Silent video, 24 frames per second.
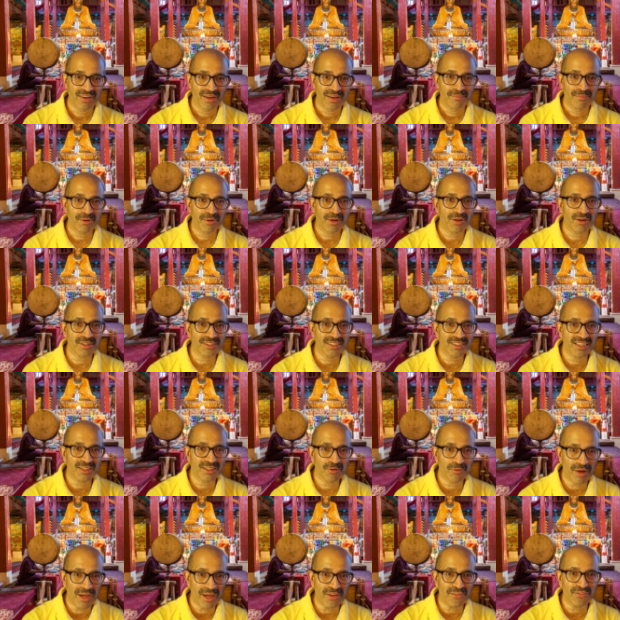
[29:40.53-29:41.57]
Because in the
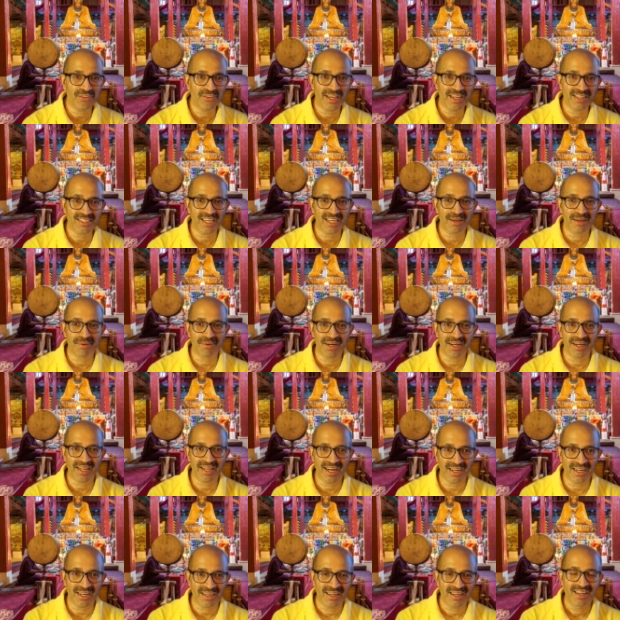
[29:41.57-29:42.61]
wife case, I might
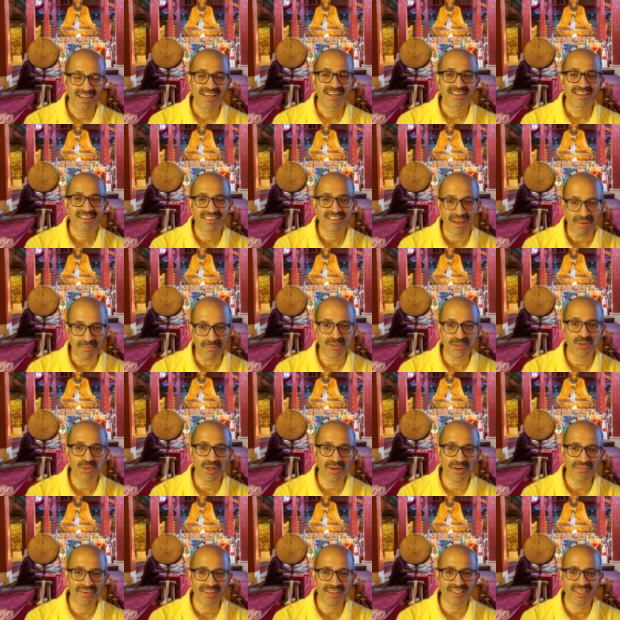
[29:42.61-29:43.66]
get some
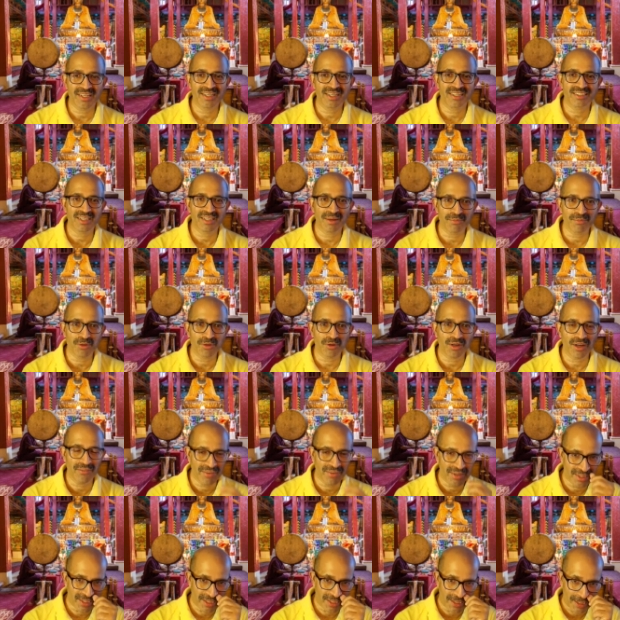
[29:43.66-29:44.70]
sukha vedana, some dukkha
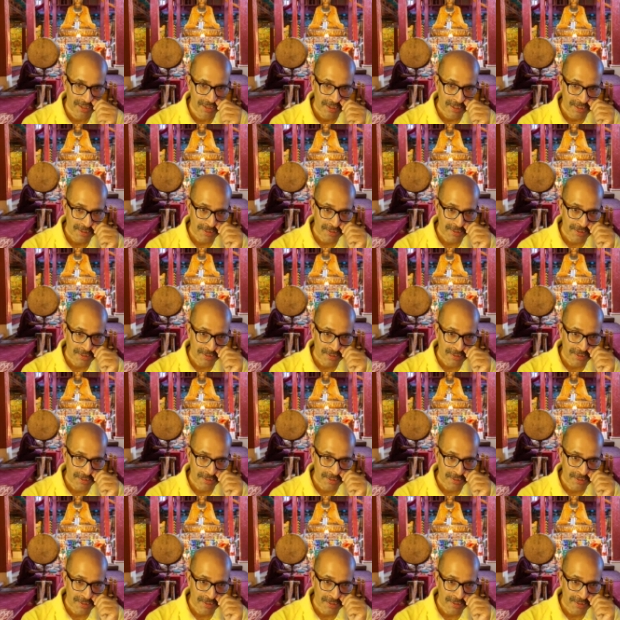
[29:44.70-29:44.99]
vedana.